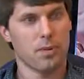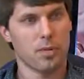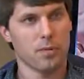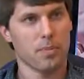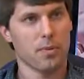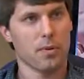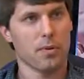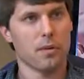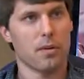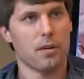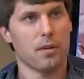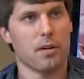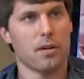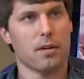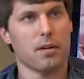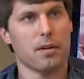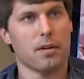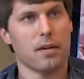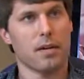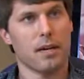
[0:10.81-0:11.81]

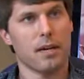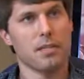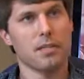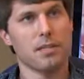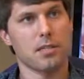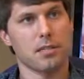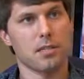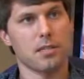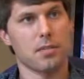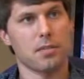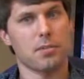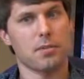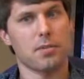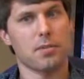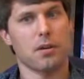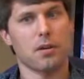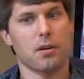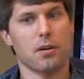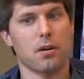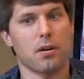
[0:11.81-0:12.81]
CRISPR-Cas systems
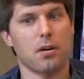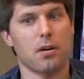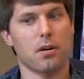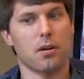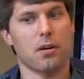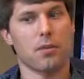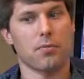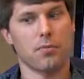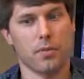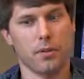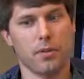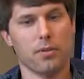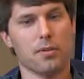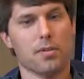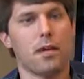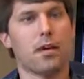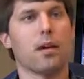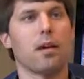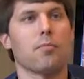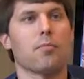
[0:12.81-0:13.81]
are in
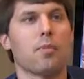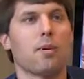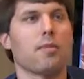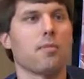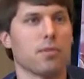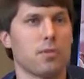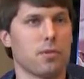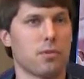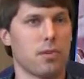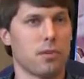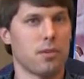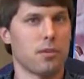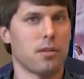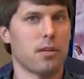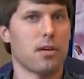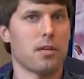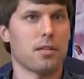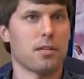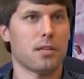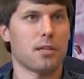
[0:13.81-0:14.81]
real-time
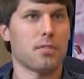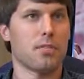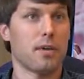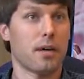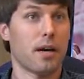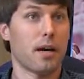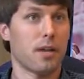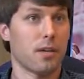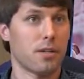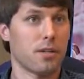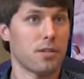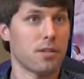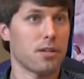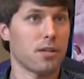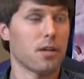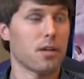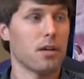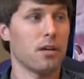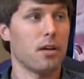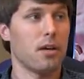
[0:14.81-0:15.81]
revolutionizing
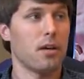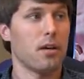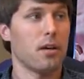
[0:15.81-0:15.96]
biology.